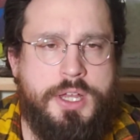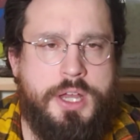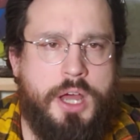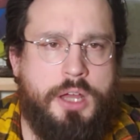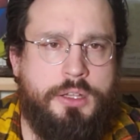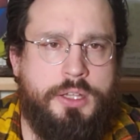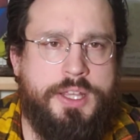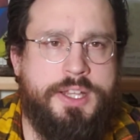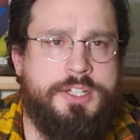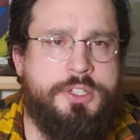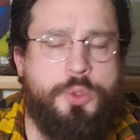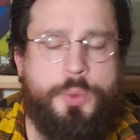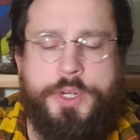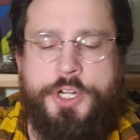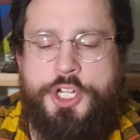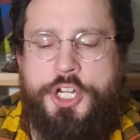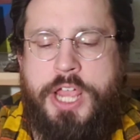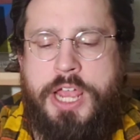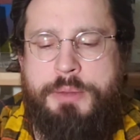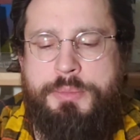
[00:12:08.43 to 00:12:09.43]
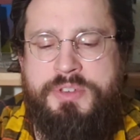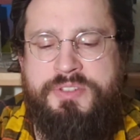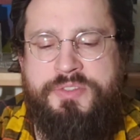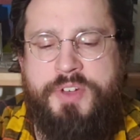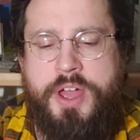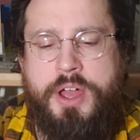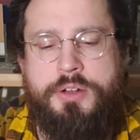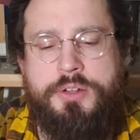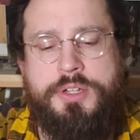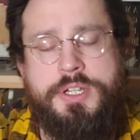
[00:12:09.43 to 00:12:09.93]
a link to which can be
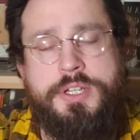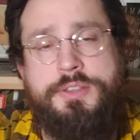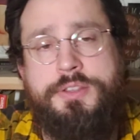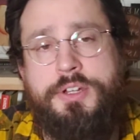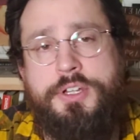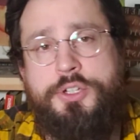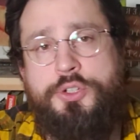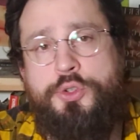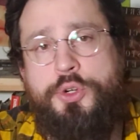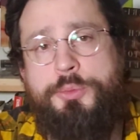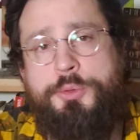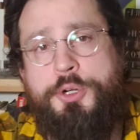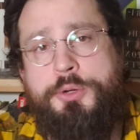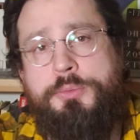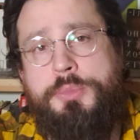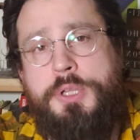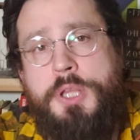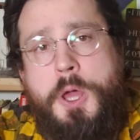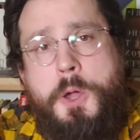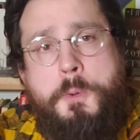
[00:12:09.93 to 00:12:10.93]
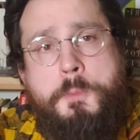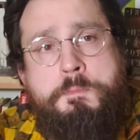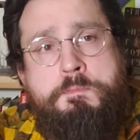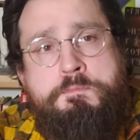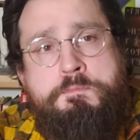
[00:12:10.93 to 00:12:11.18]
found in the description below.